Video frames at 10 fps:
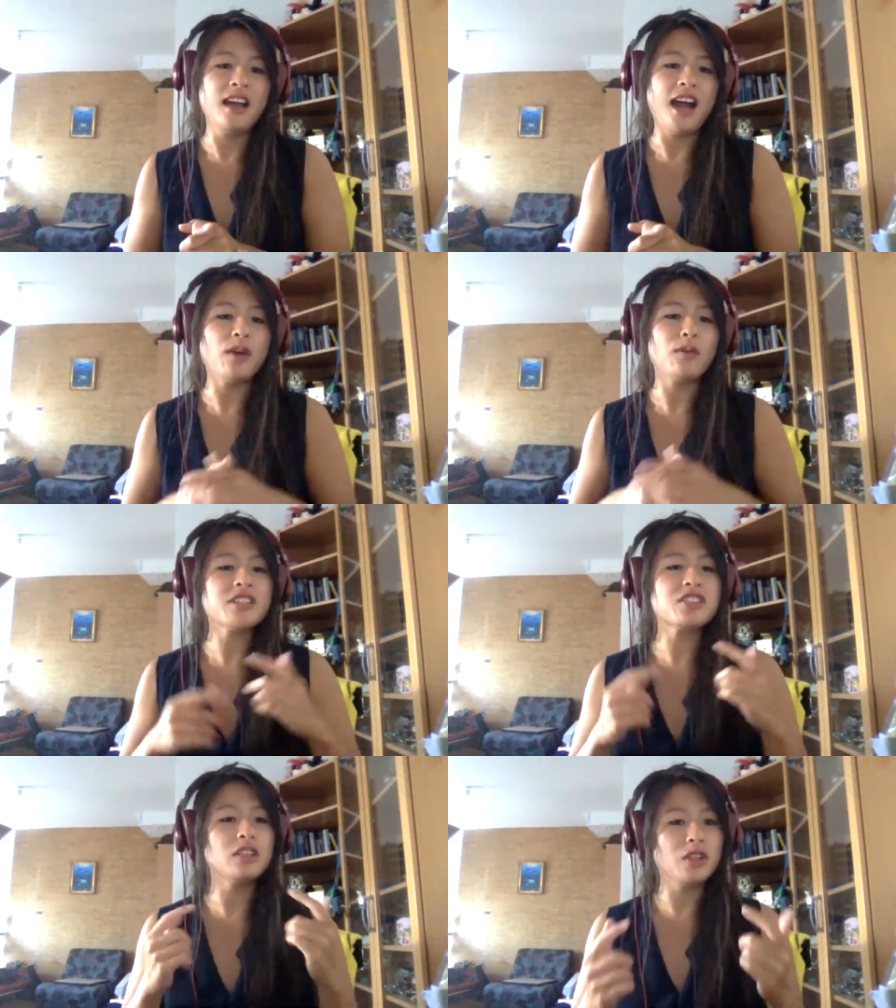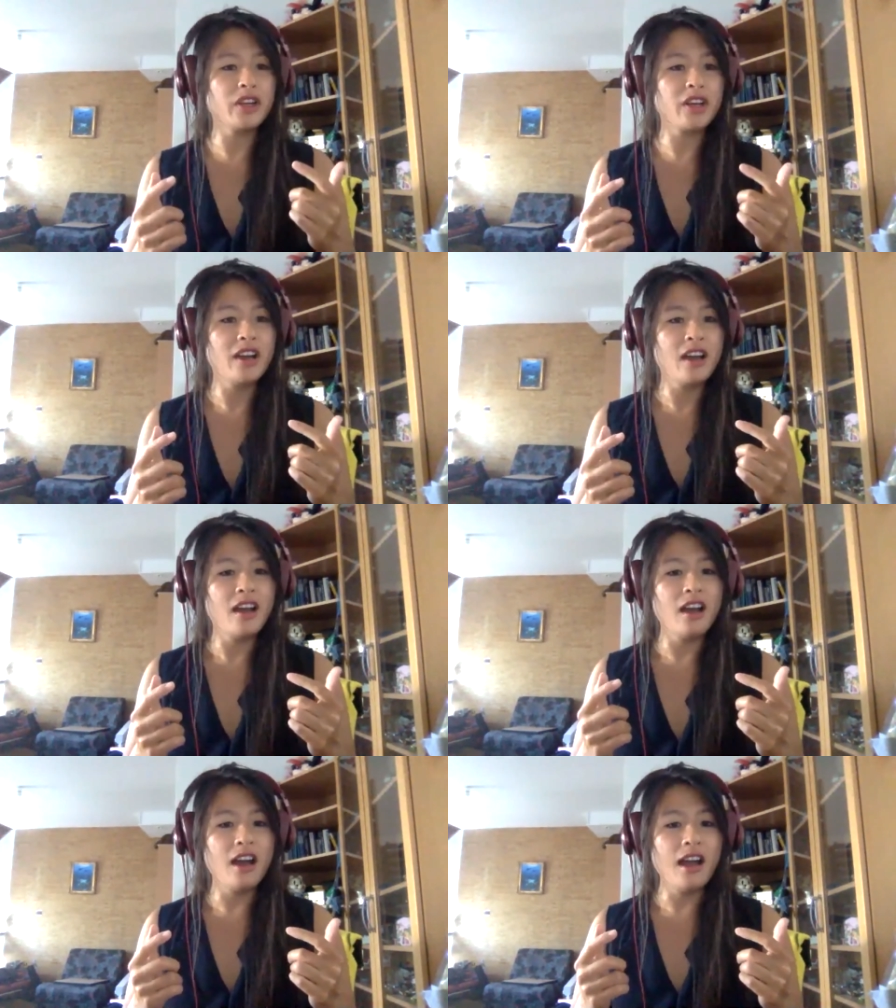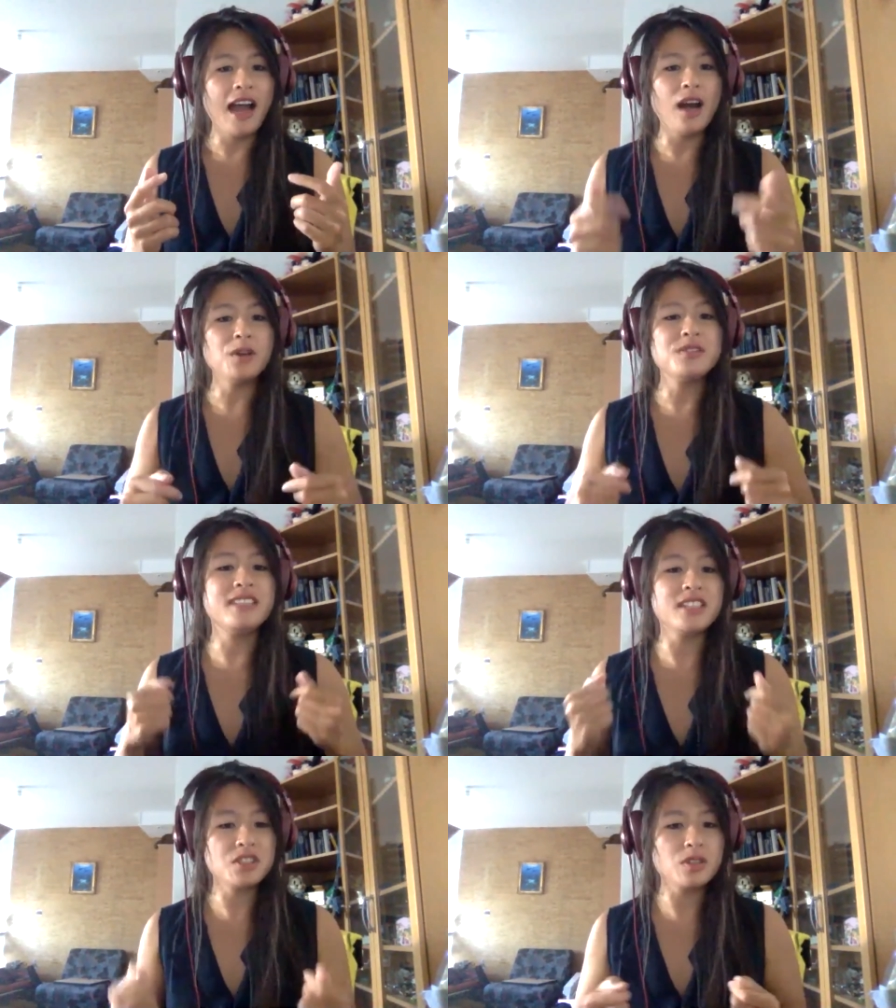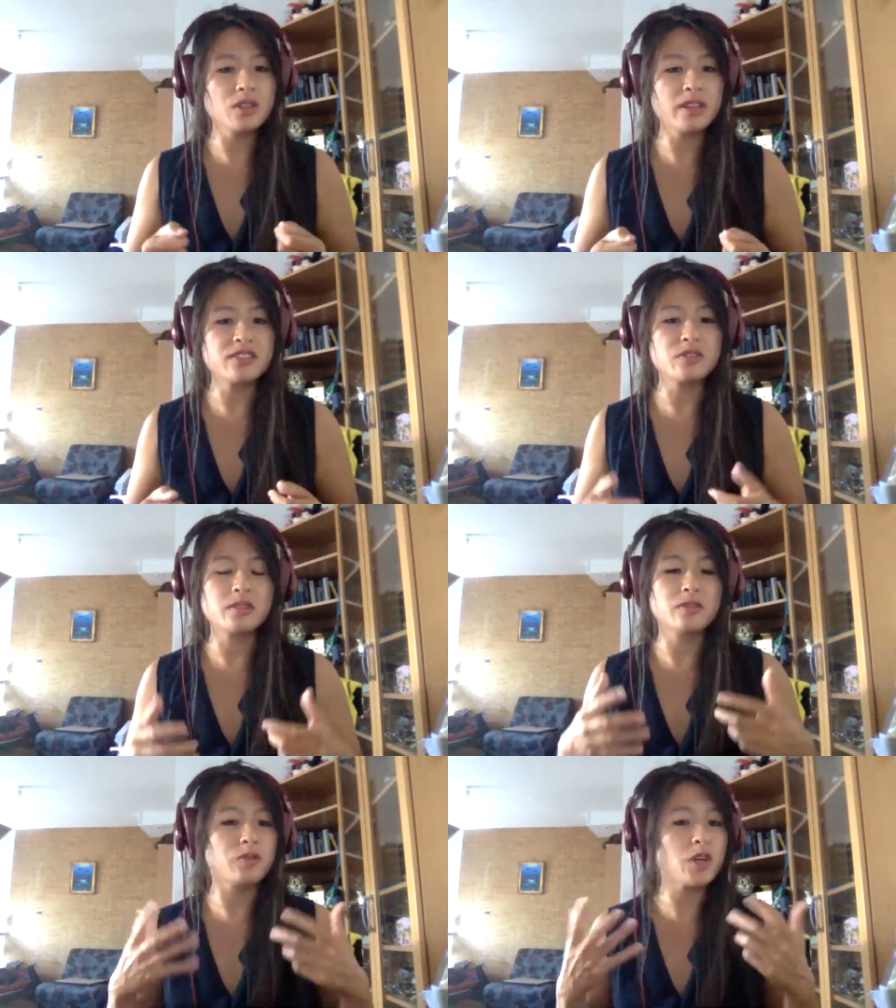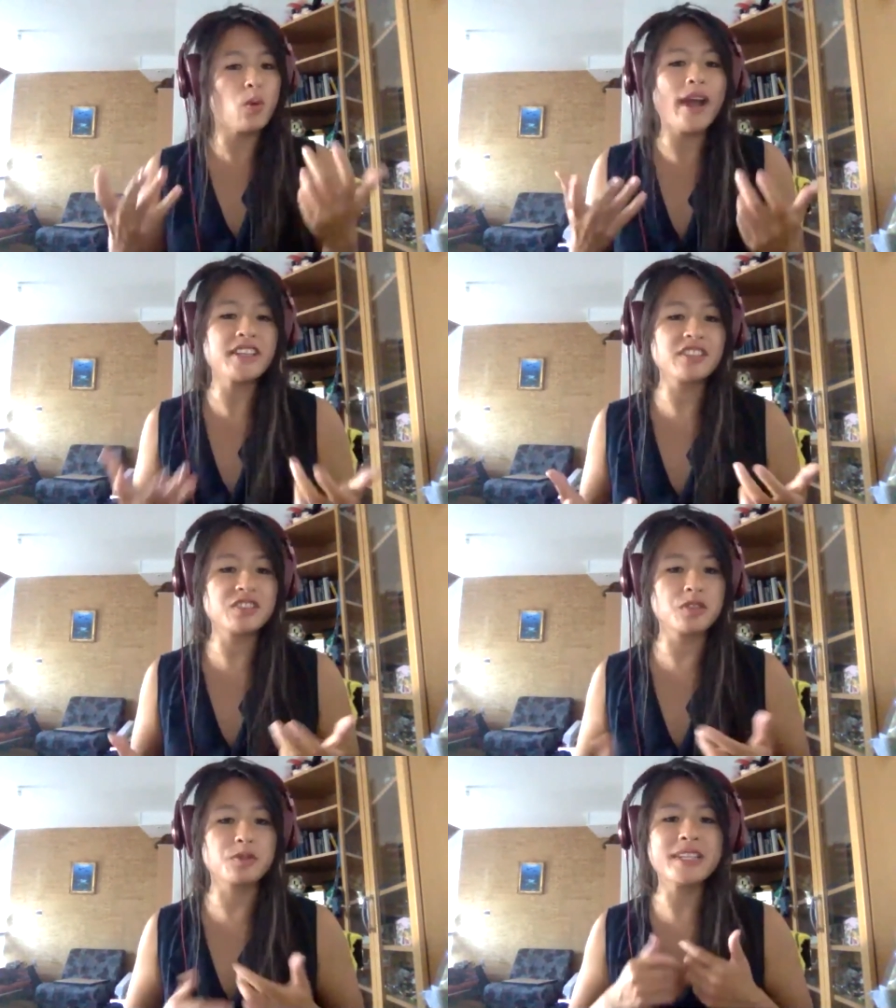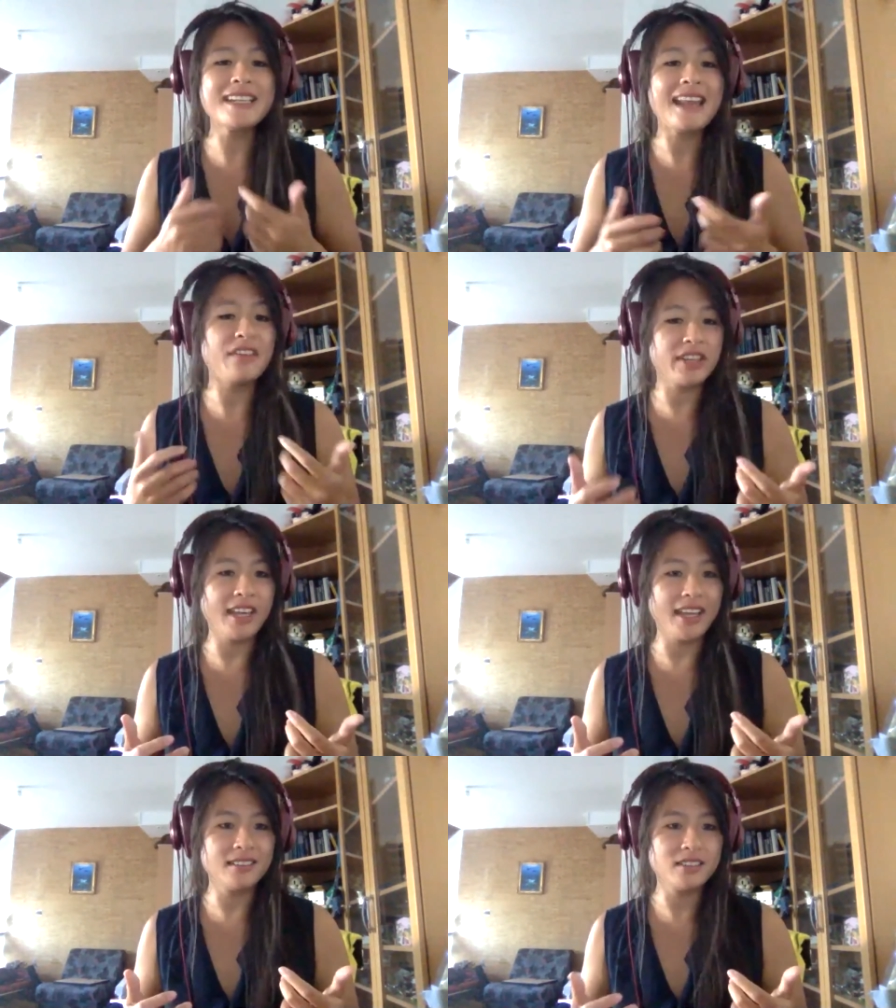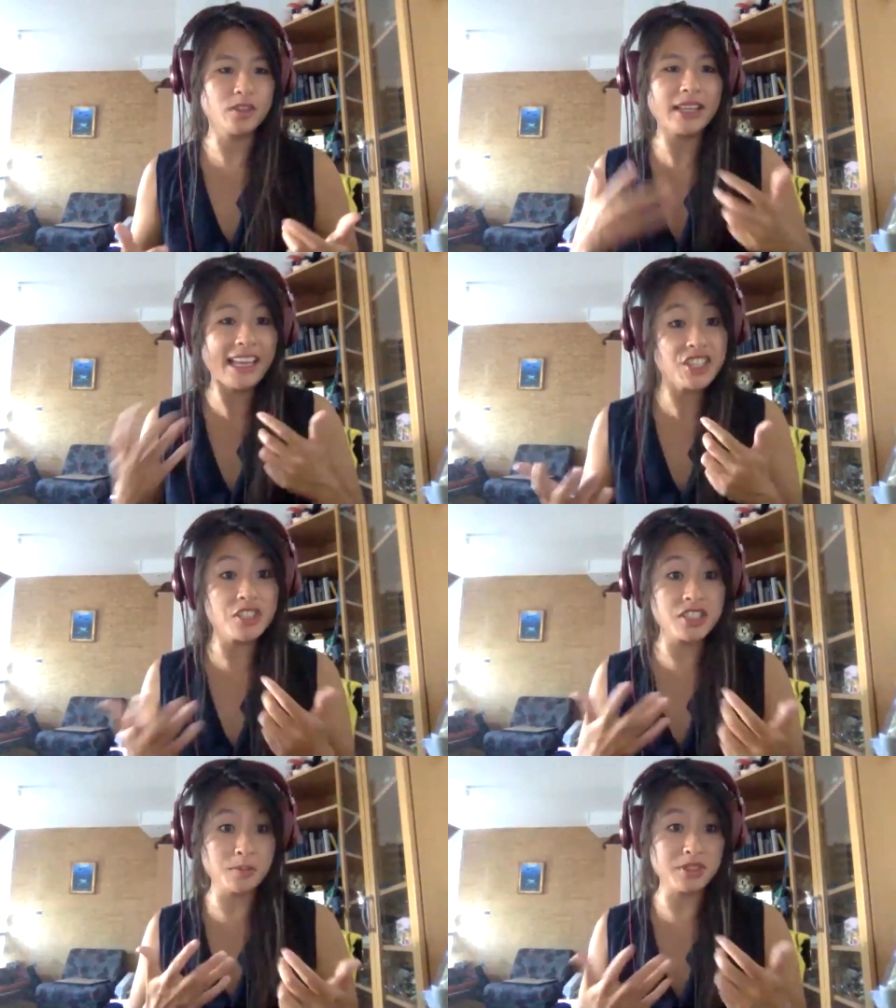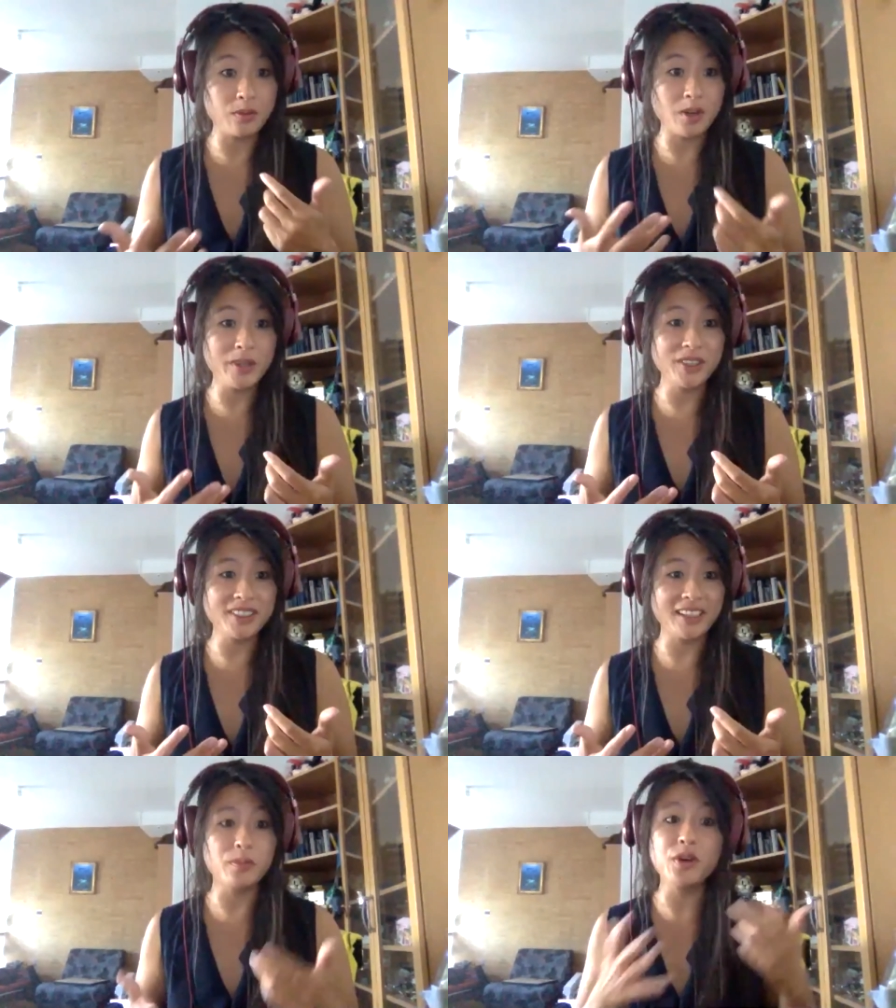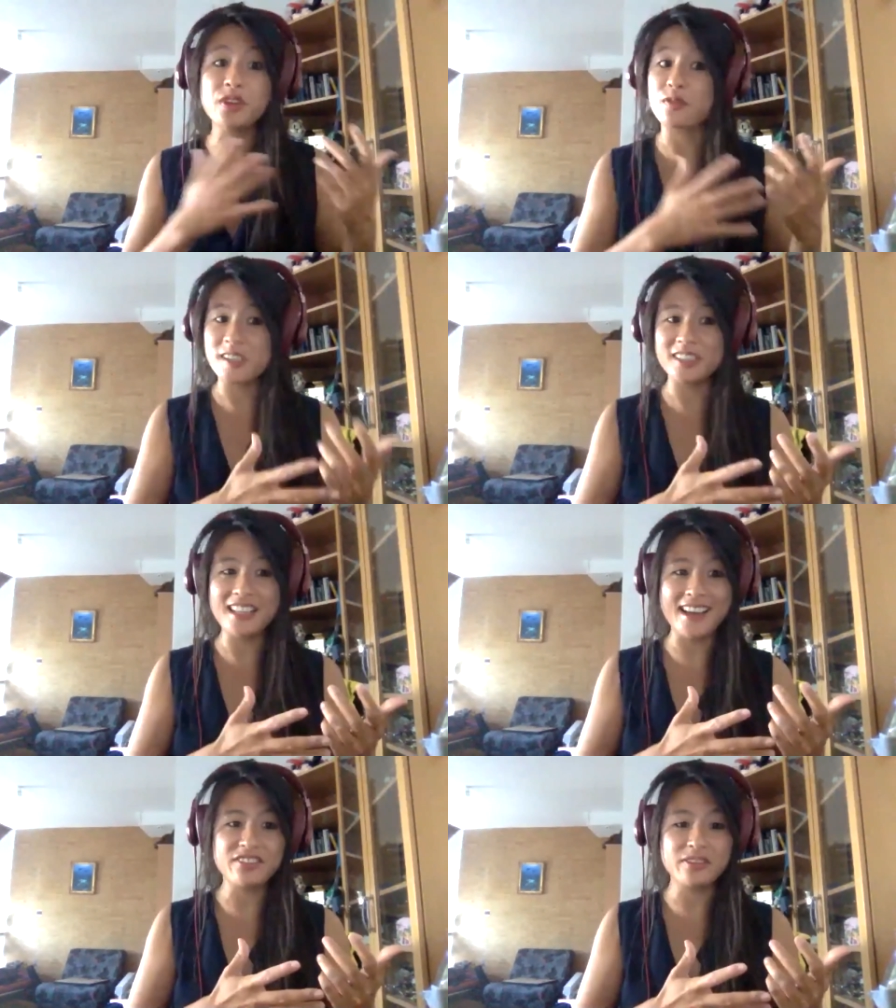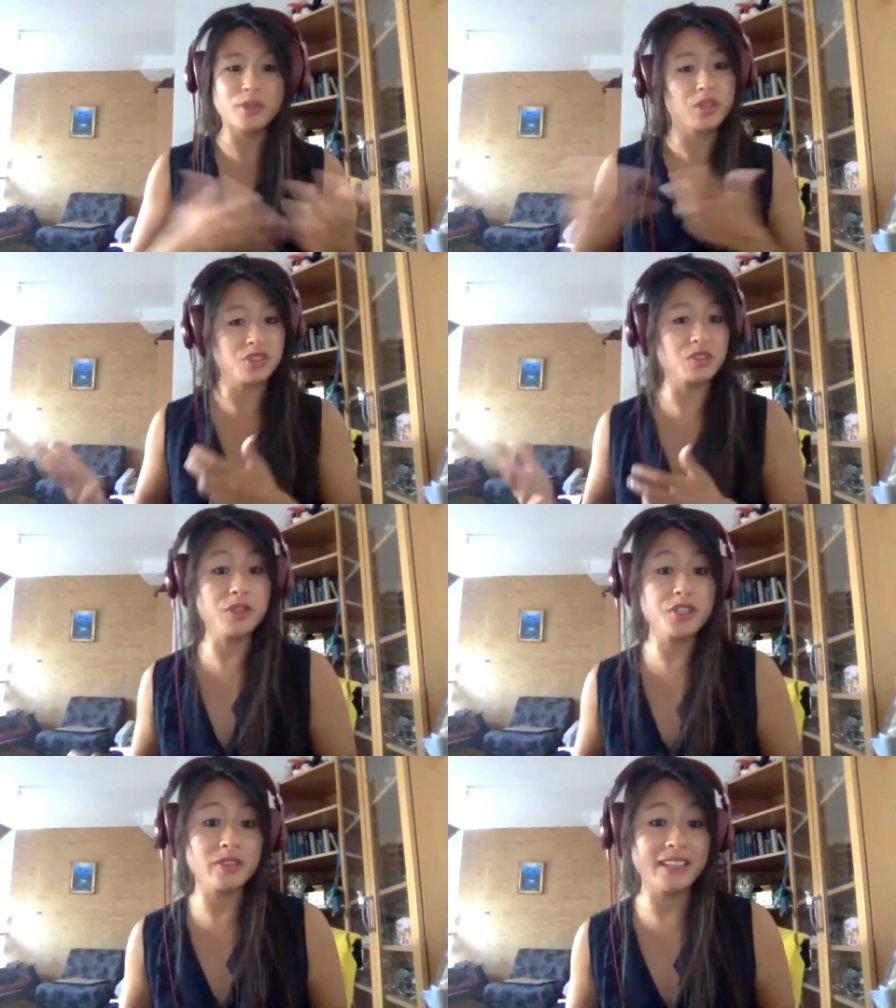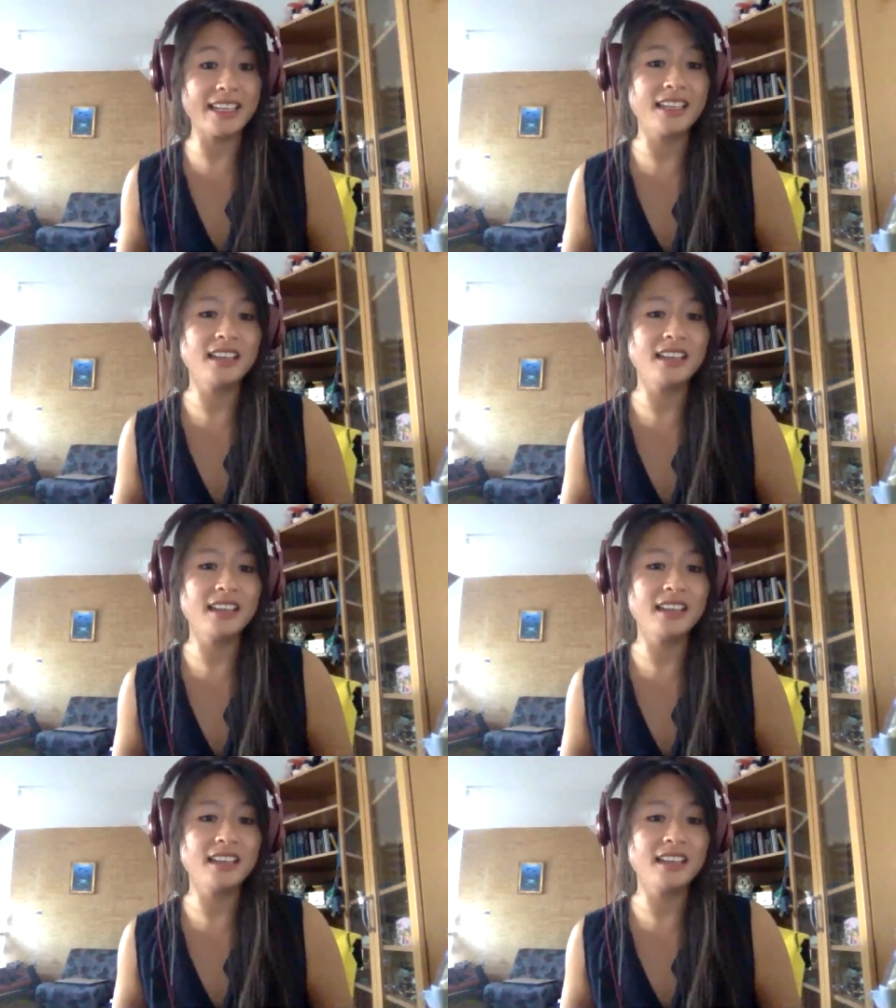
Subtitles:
I wanted to look how digital requires us to re-navigate the relationships that we're building, both in real life, but also virtually.